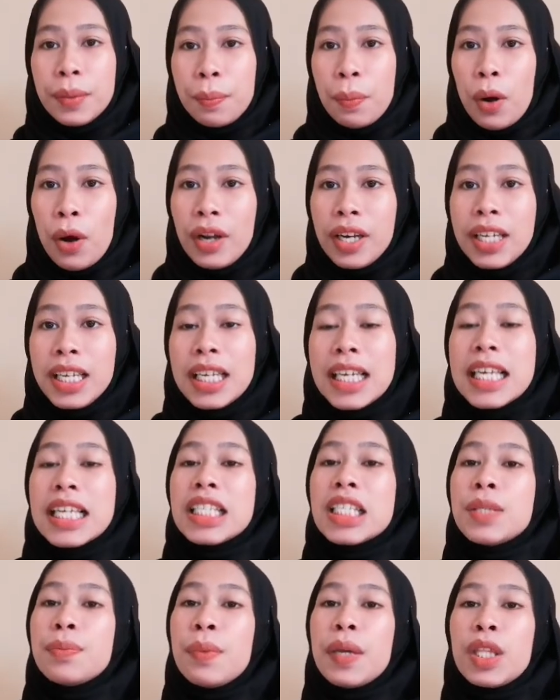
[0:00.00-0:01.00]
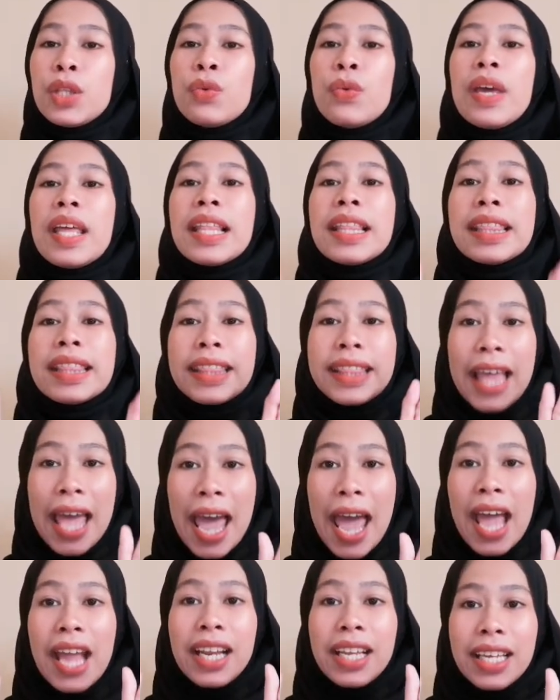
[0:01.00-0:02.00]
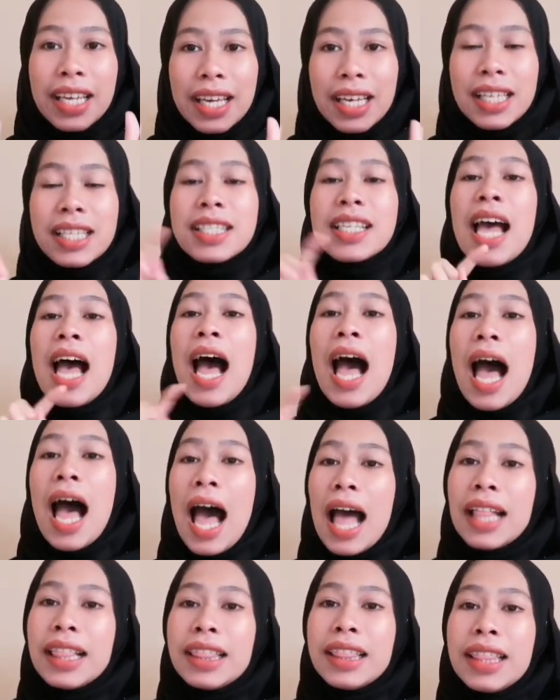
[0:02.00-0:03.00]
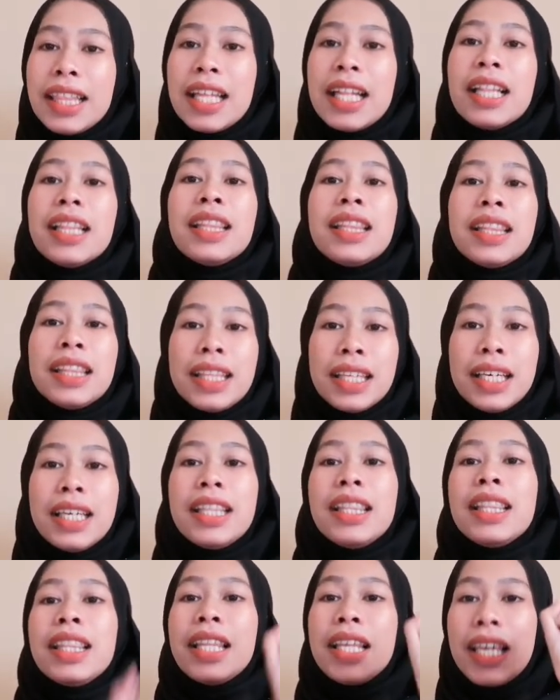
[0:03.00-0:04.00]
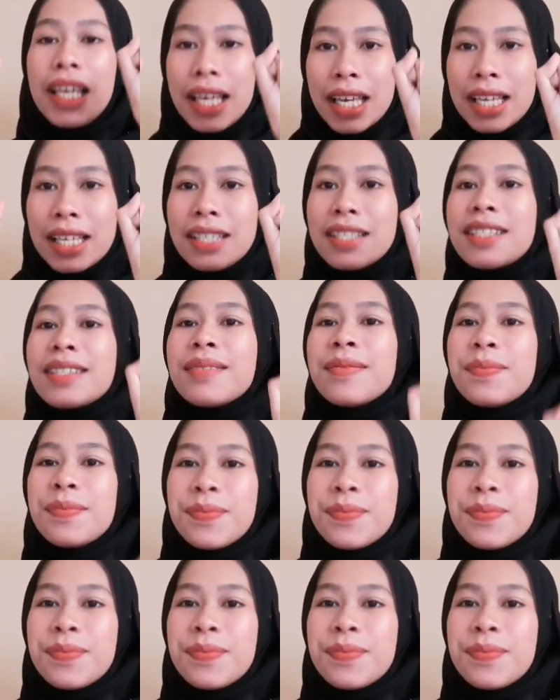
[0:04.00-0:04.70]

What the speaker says: the bond is between 10 years until 30 years.